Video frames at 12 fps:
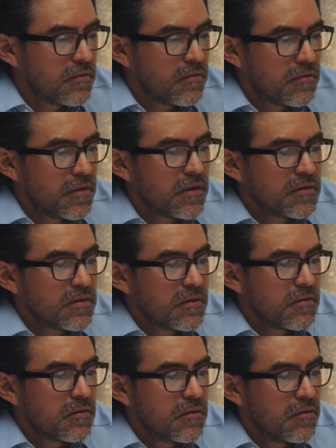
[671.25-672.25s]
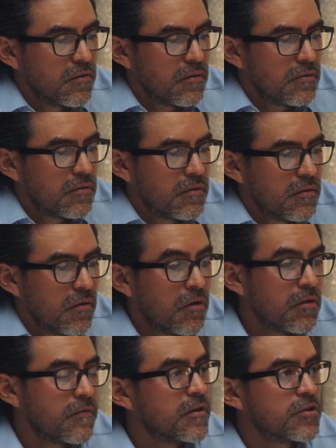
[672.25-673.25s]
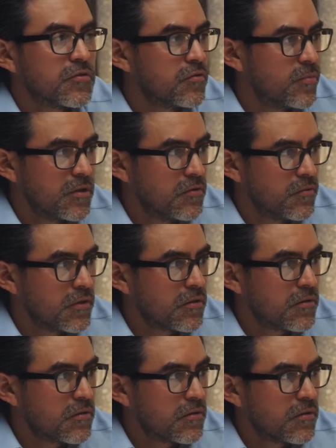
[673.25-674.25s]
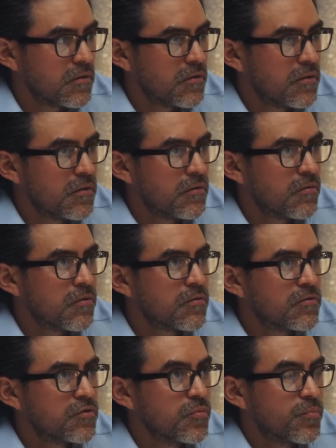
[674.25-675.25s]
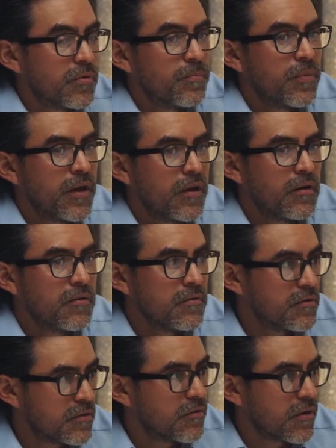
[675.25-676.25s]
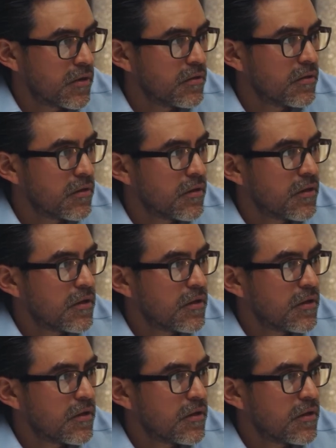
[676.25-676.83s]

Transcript: things that all of us should be doing in order to prepare the terrain?